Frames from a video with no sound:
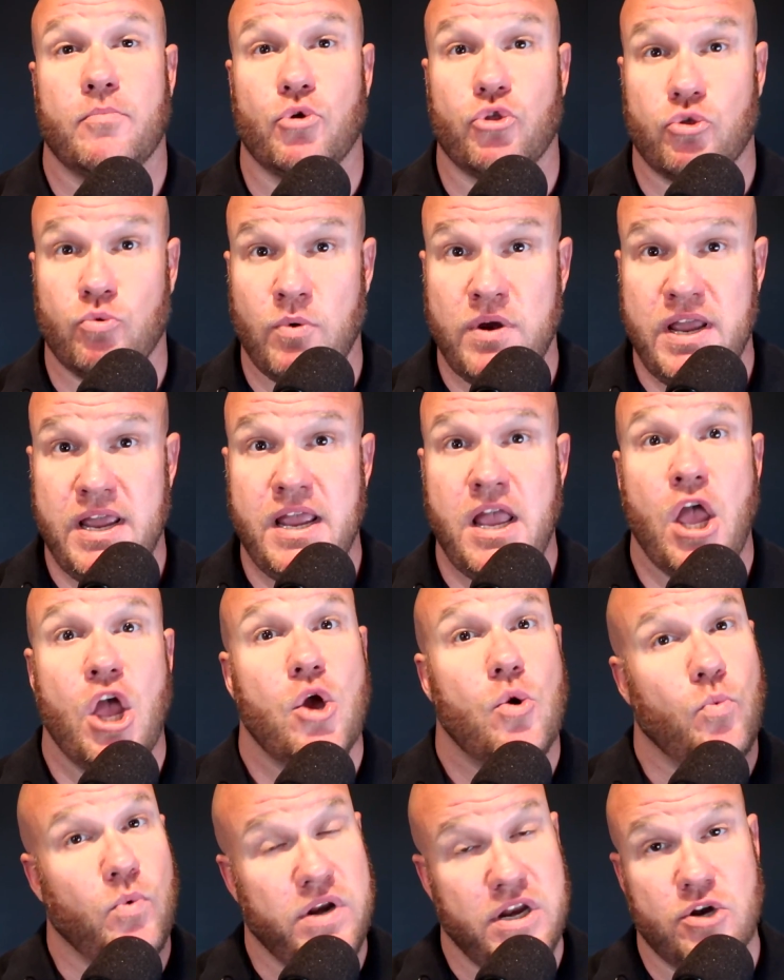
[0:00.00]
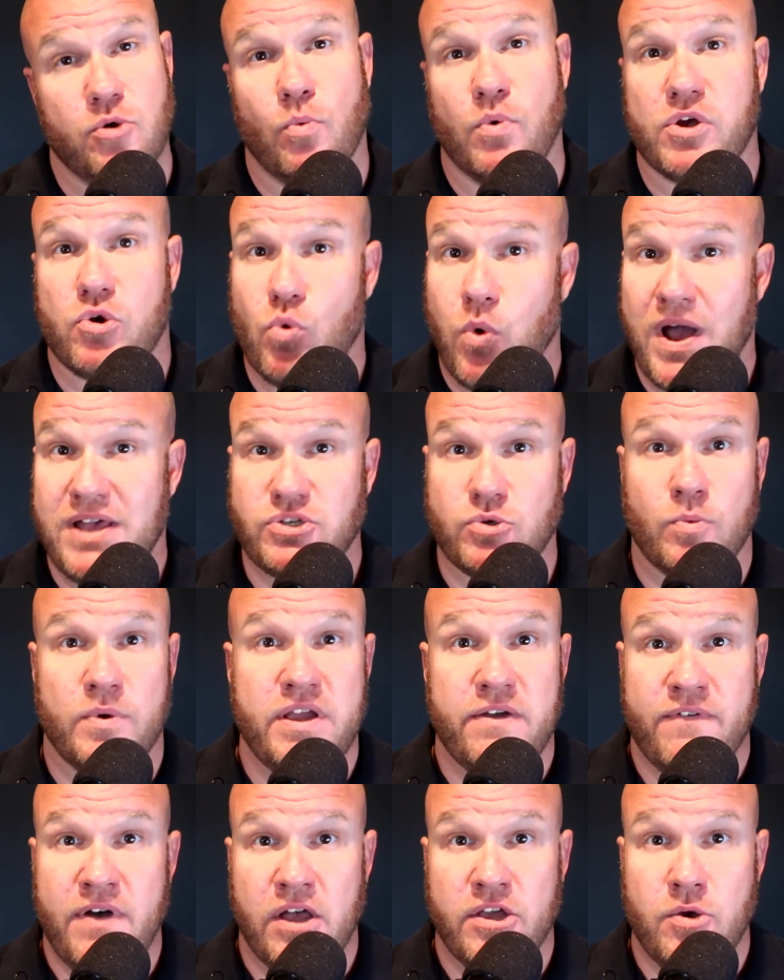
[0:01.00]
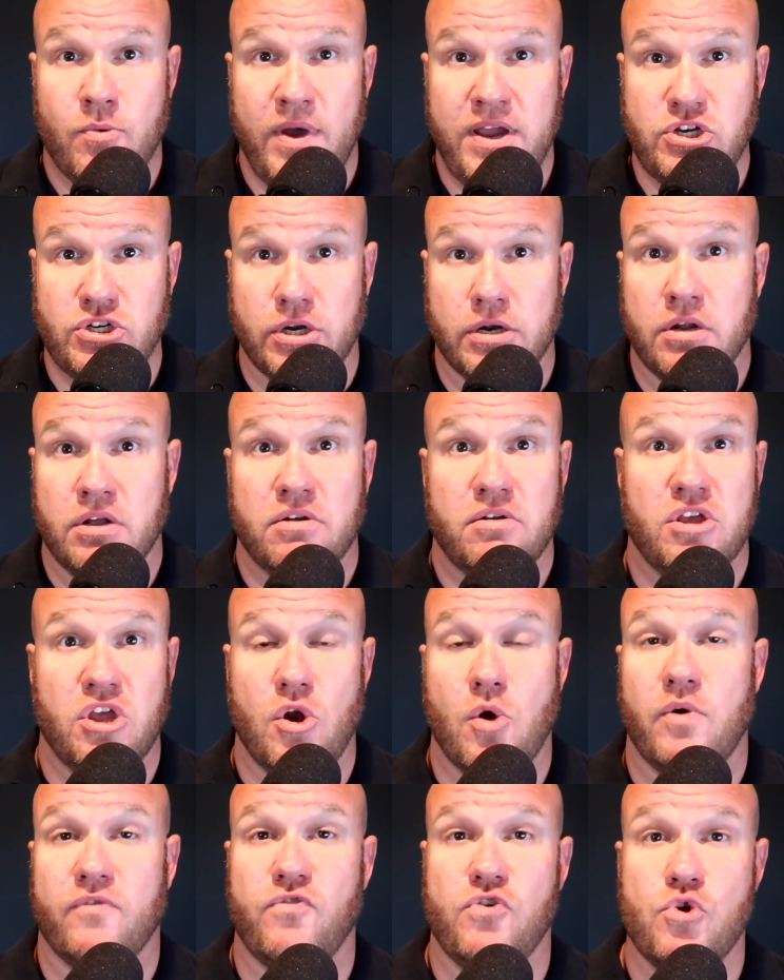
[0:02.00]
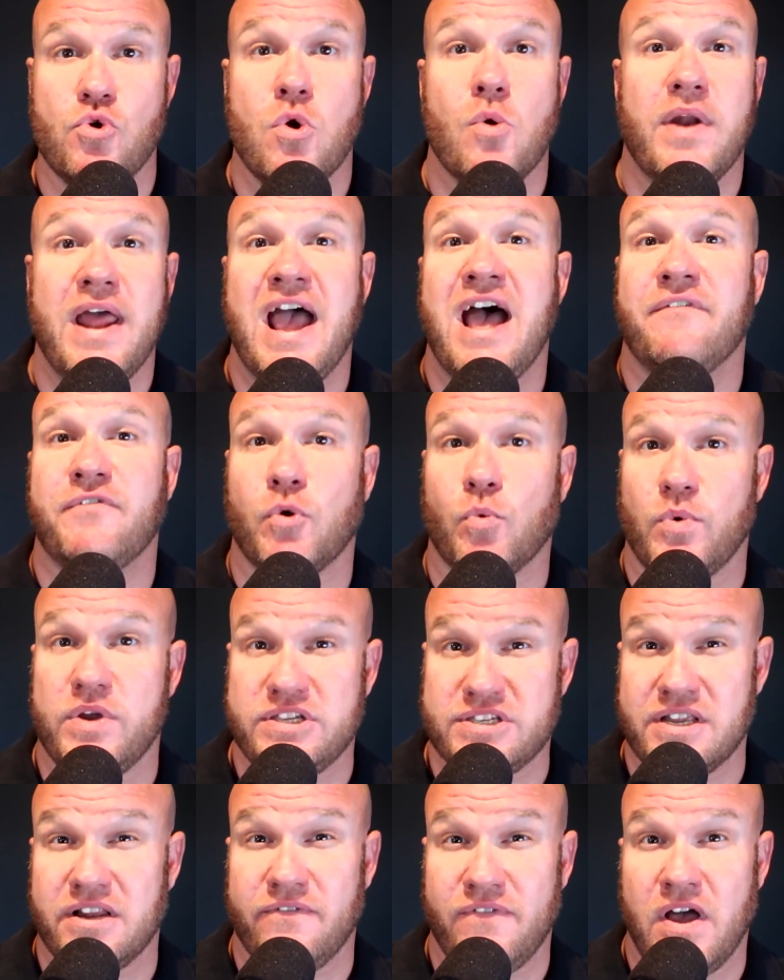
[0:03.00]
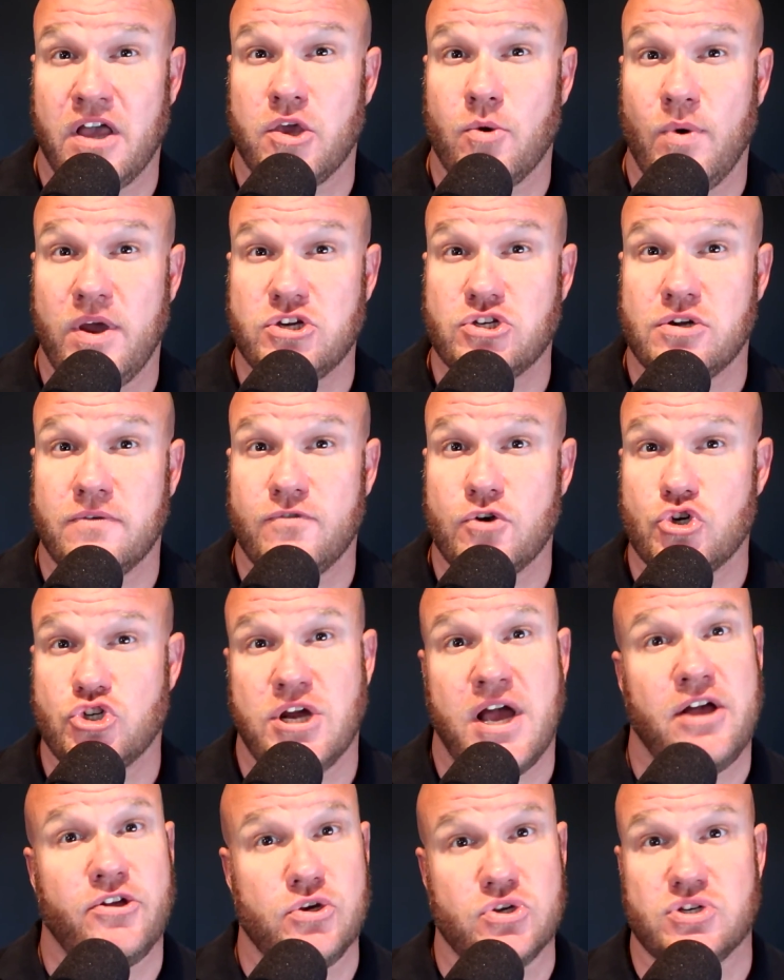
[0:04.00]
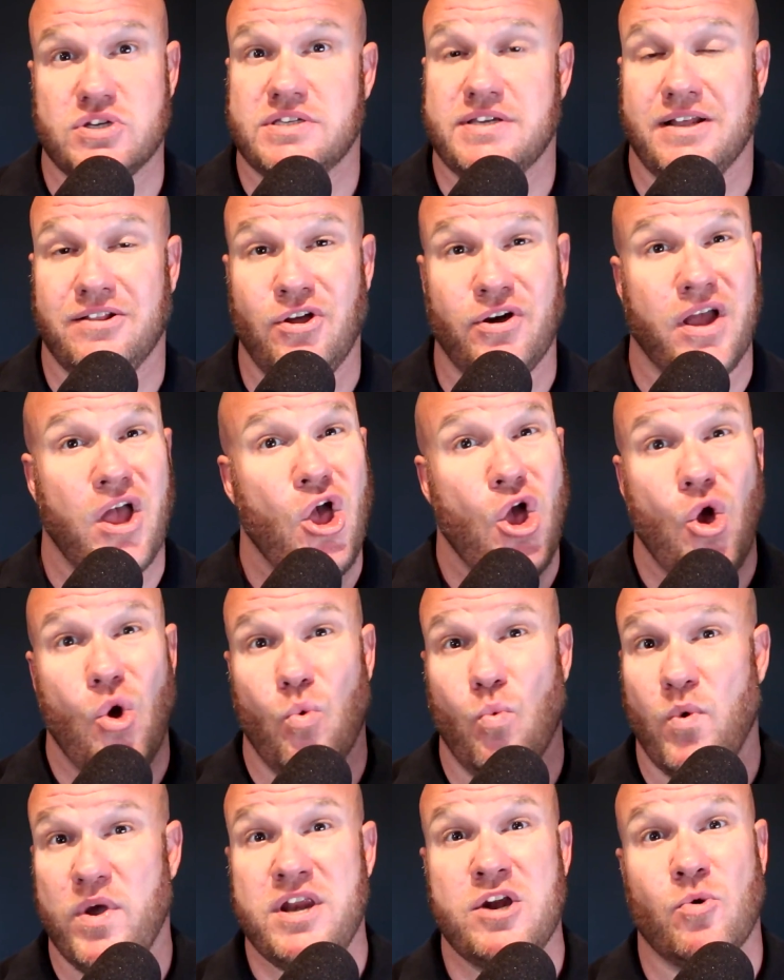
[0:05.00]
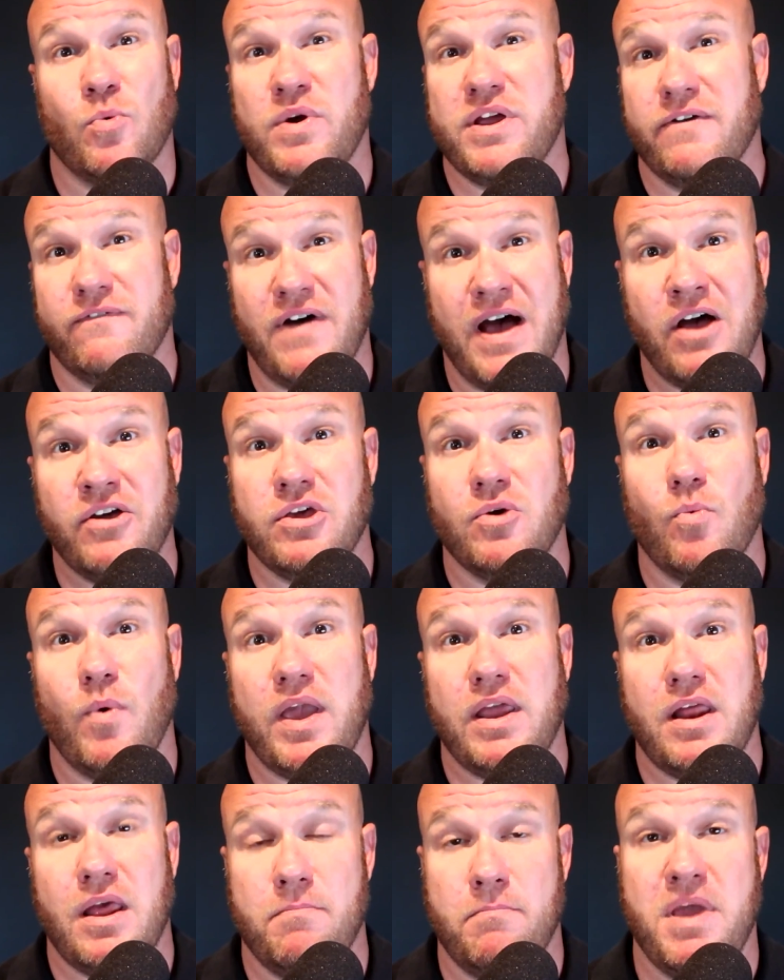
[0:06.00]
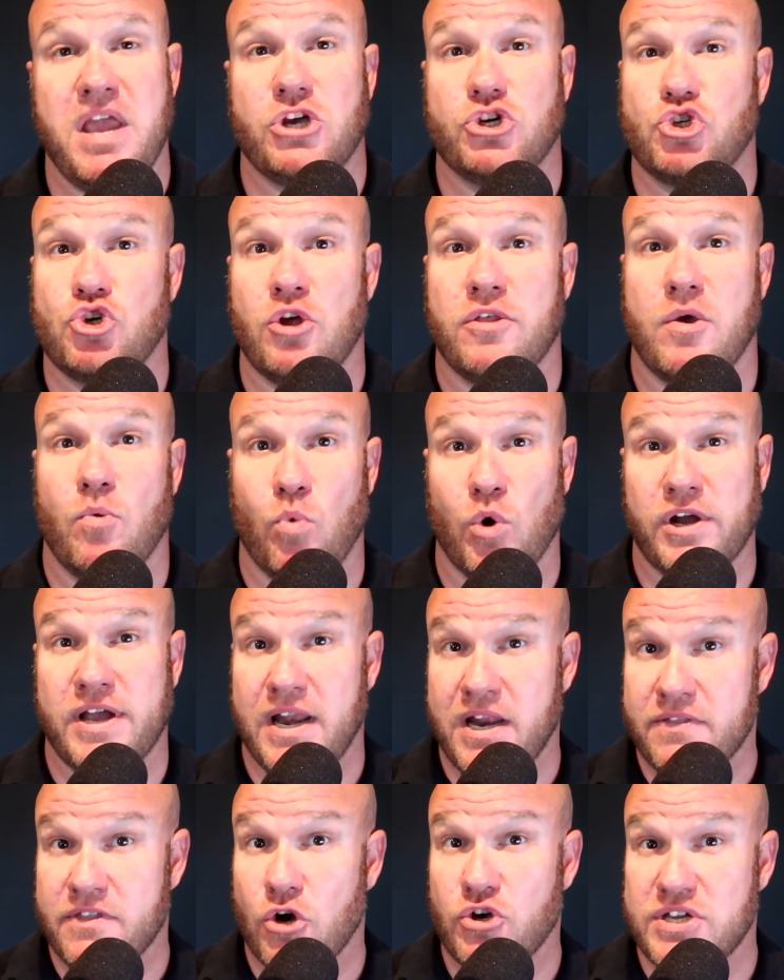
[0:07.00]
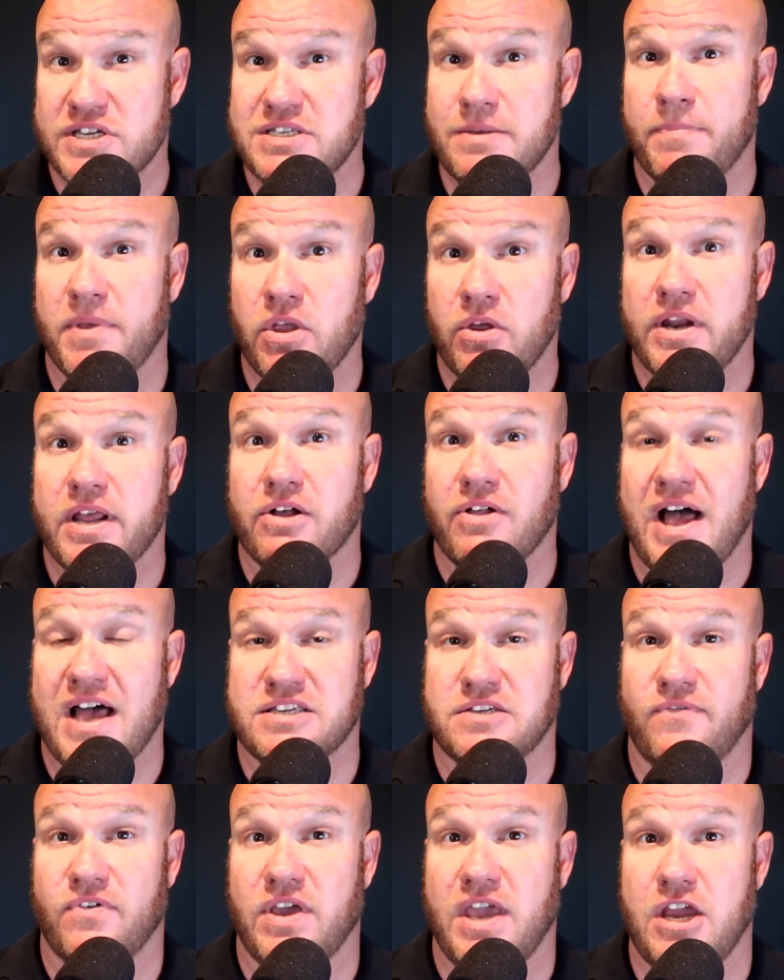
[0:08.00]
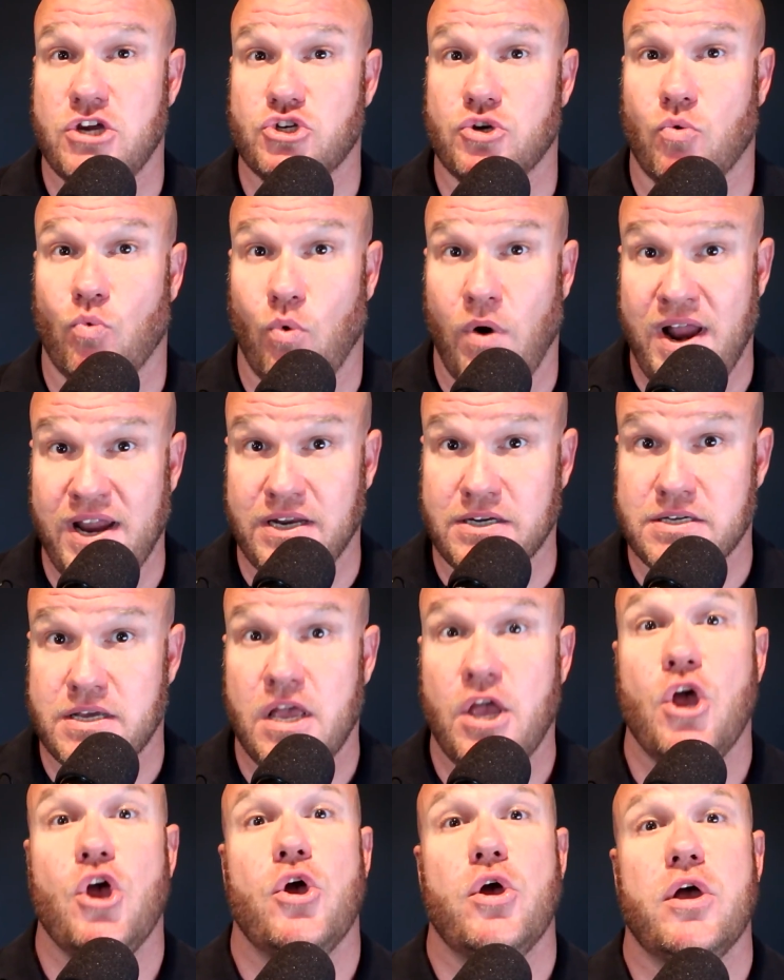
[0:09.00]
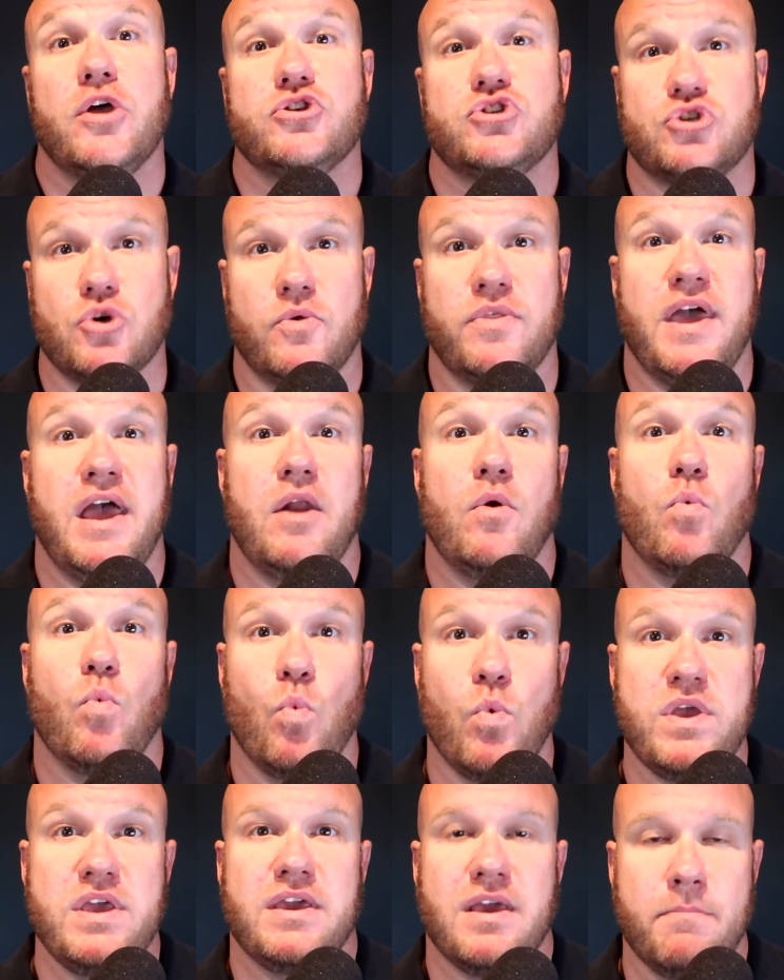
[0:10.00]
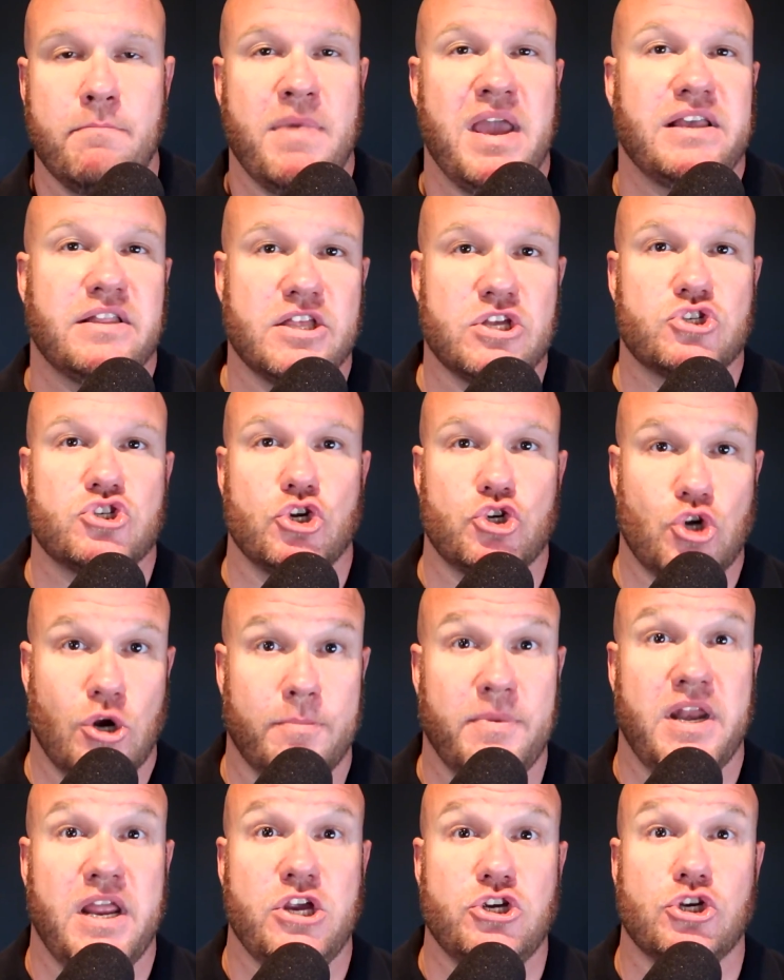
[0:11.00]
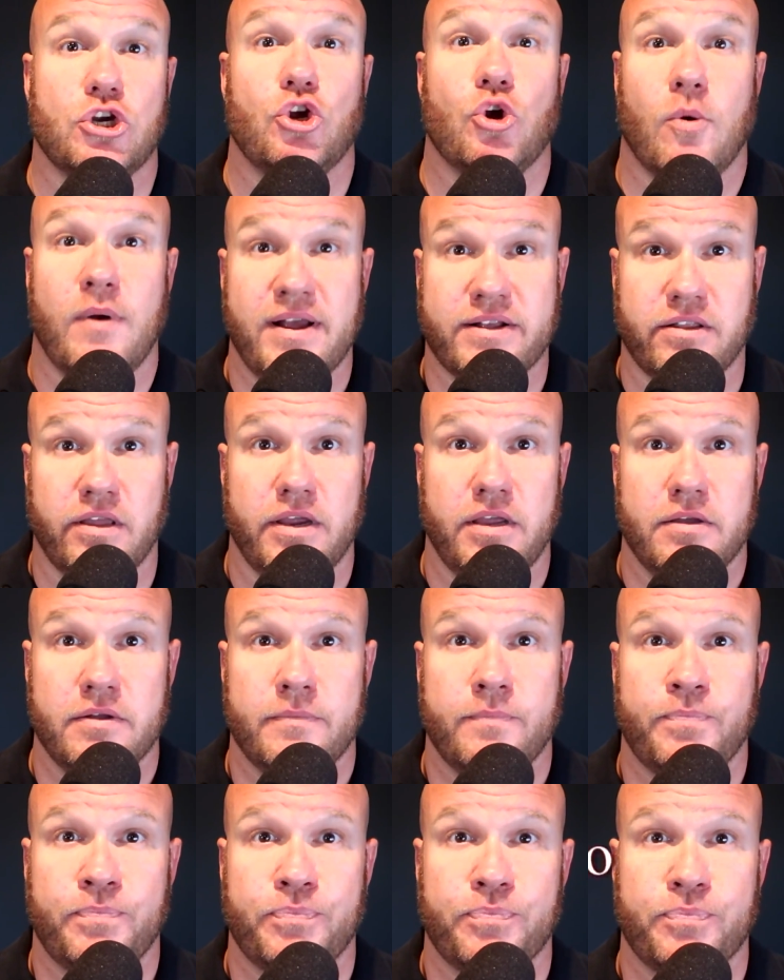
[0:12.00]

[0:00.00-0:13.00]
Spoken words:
Number 3, we need to request reevaluation. If you don't have a recent evaluation of your child, you should say, look, we need to reevaluate and make sure that we're getting their disability classification right so that we can make this determination correctly.